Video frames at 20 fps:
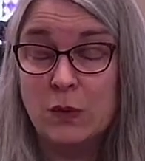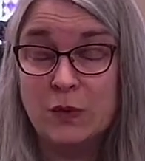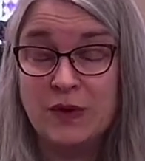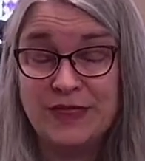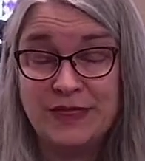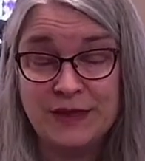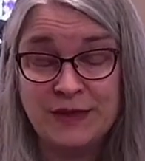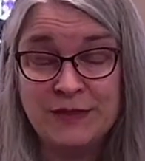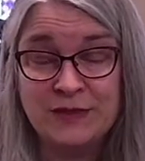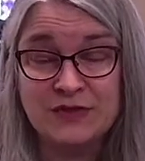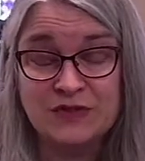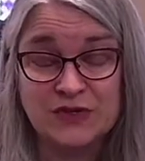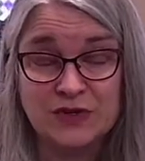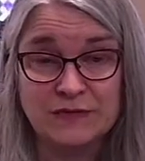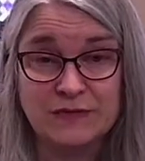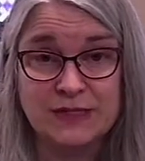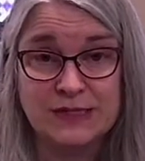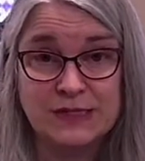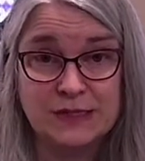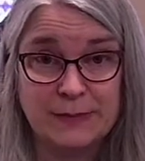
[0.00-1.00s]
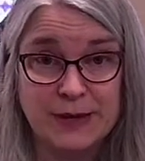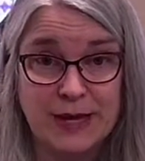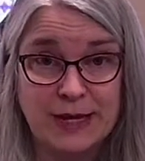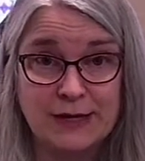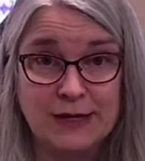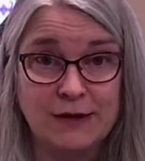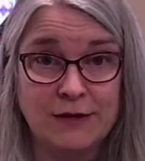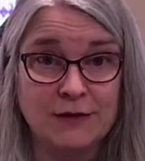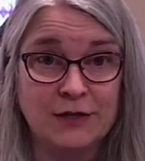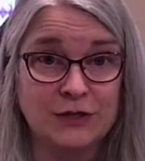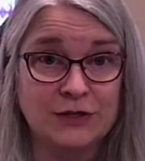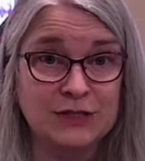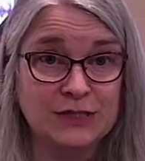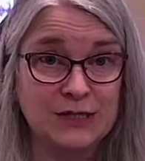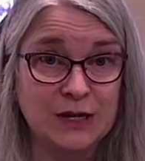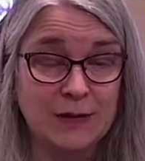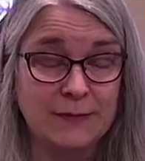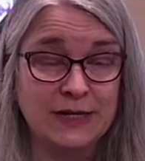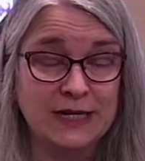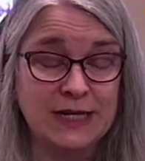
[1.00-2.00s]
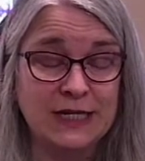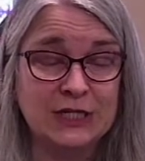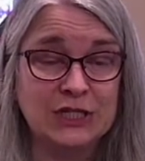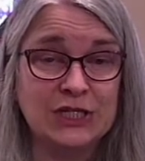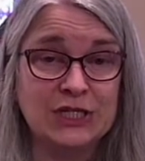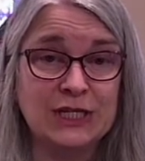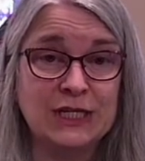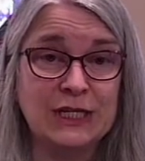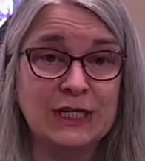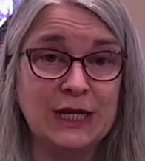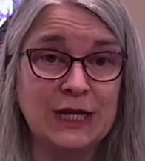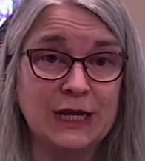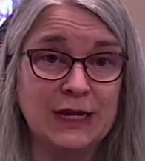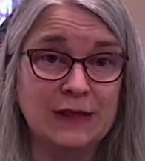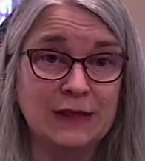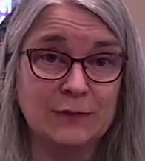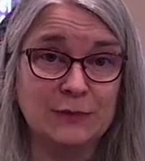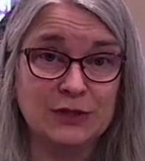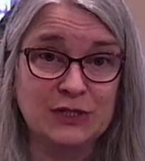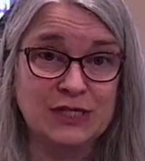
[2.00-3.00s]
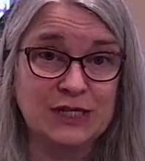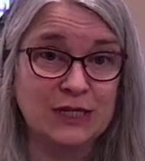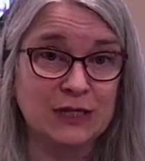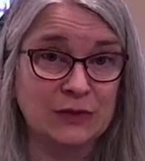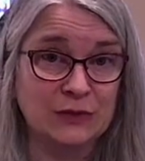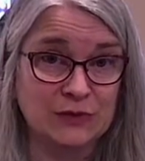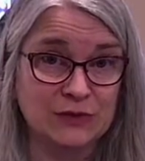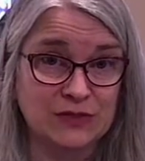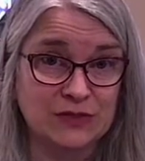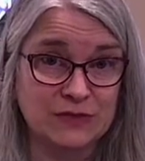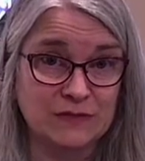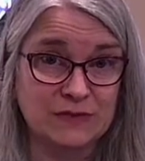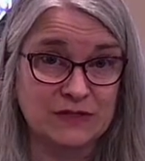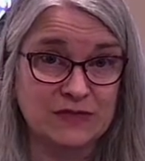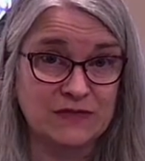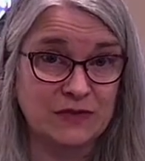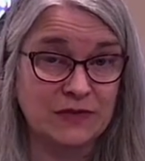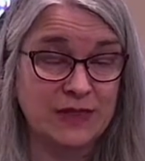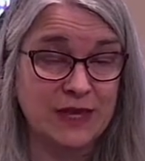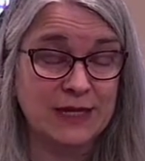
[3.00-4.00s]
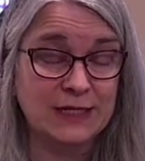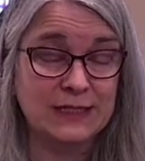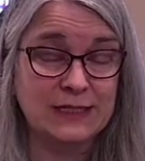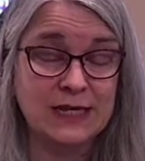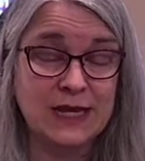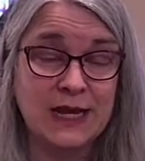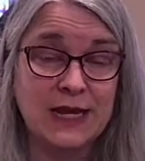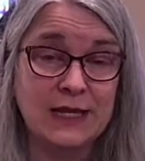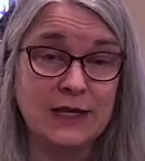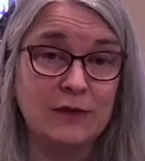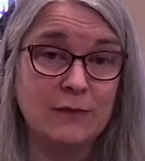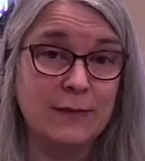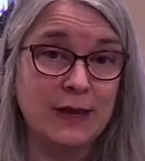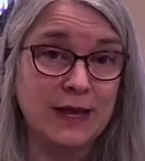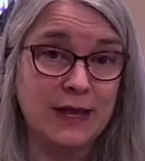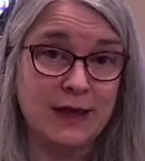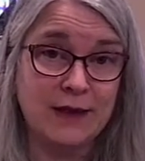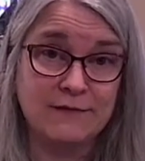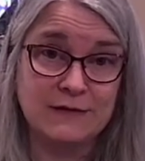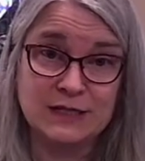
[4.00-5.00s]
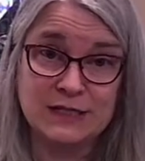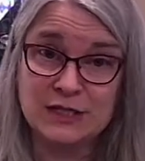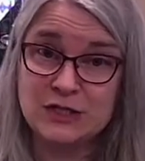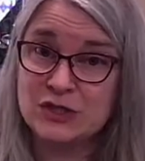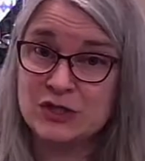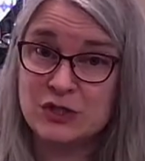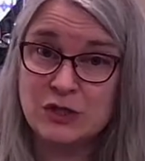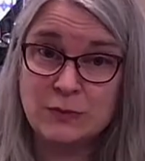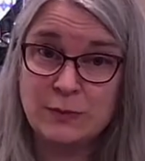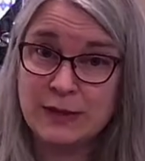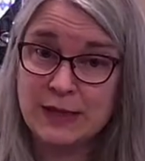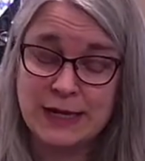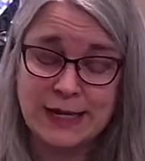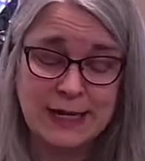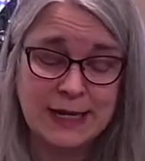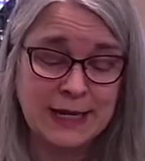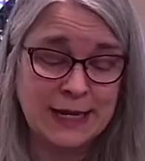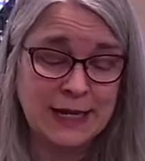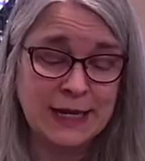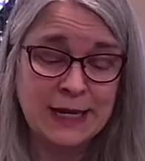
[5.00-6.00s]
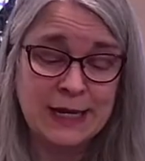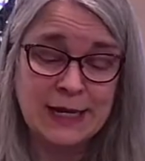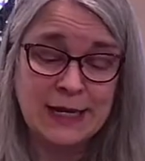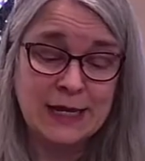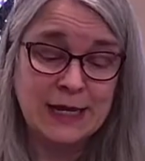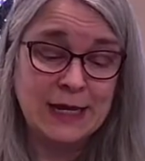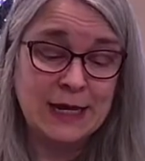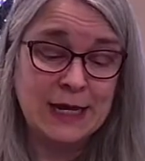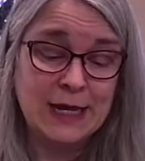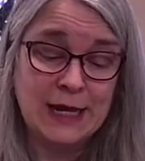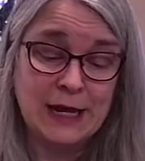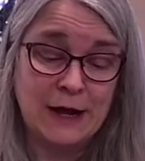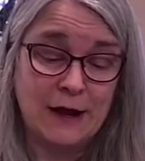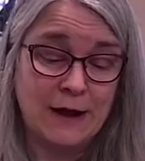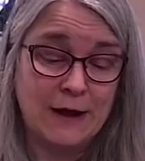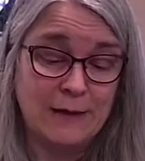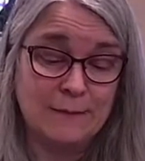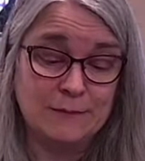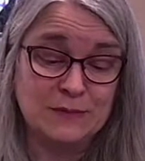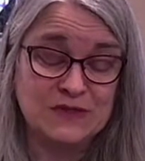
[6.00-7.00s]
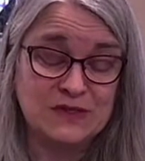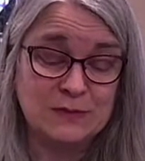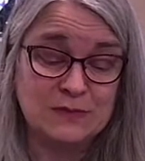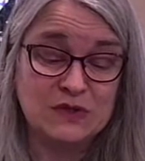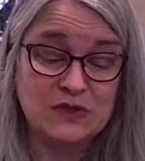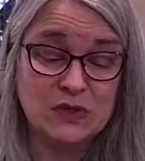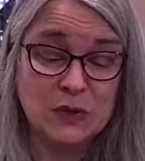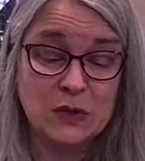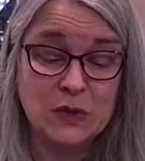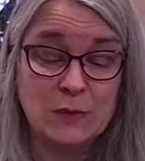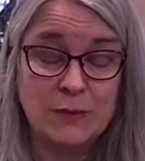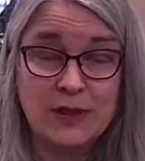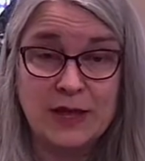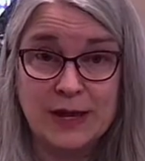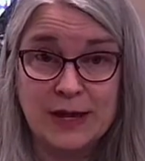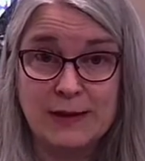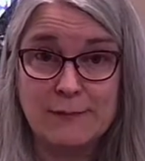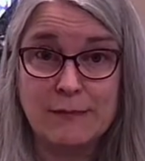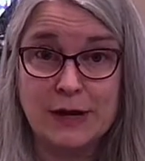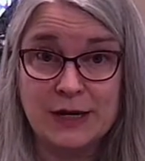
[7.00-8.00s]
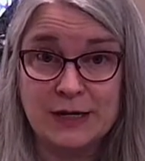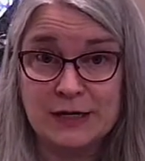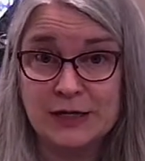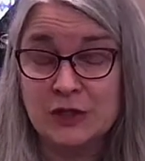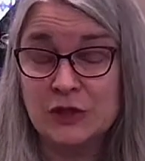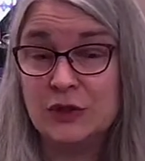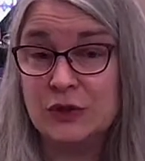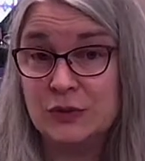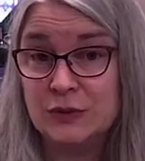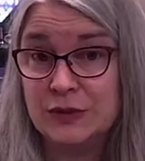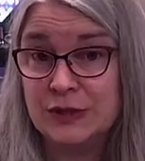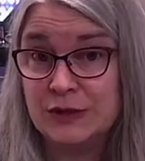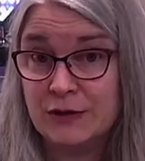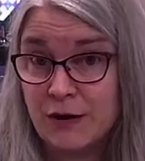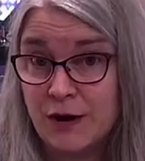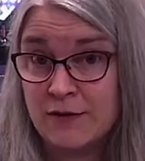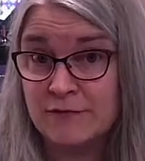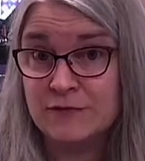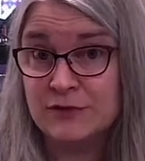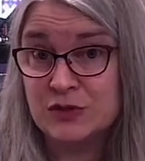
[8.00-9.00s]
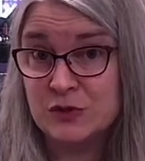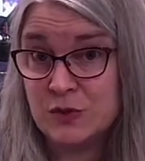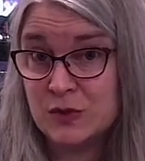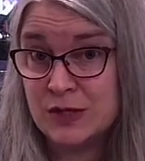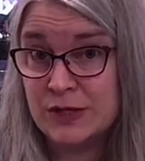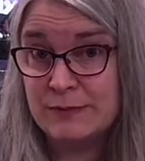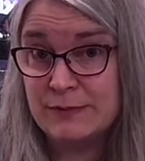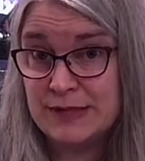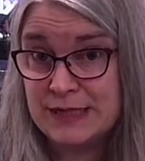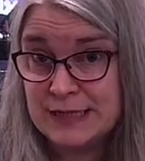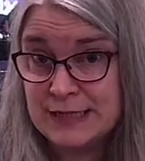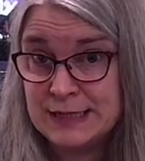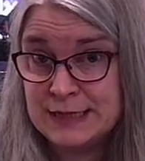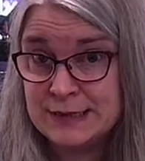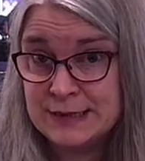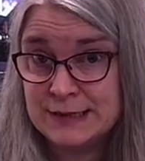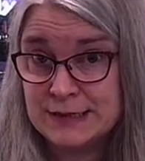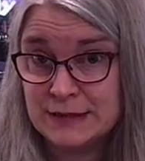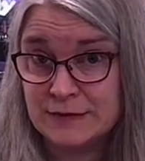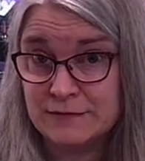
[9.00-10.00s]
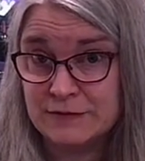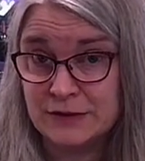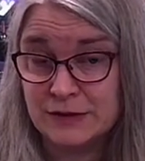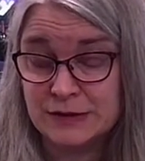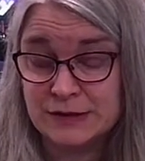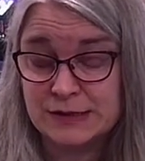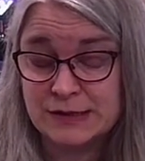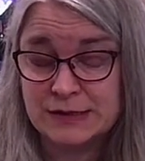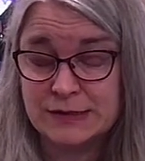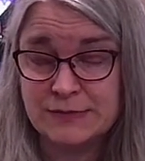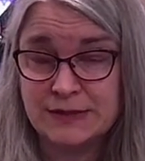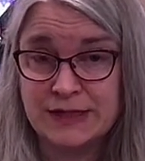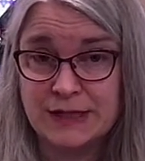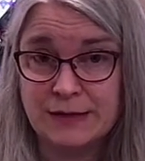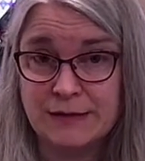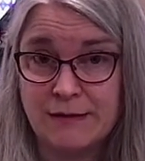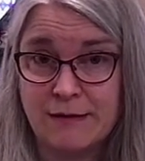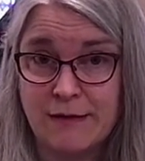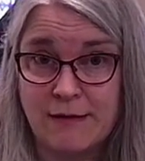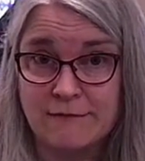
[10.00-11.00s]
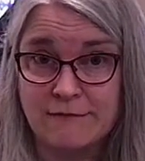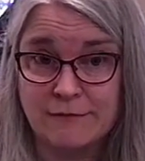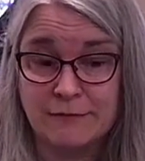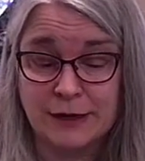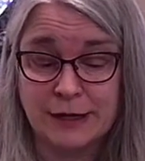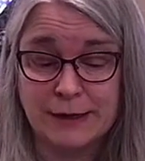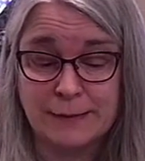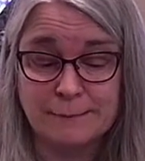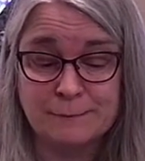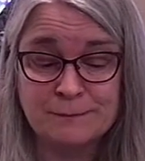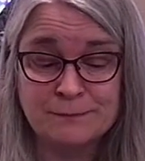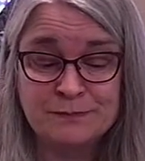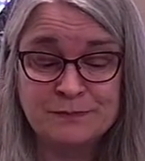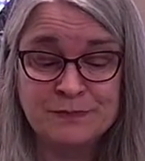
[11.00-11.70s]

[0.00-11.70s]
Within the service, depending on your denomination and the particular service for that day, you may have additional playing. Um, some solo playing might include an offertory piece if there is to be an offering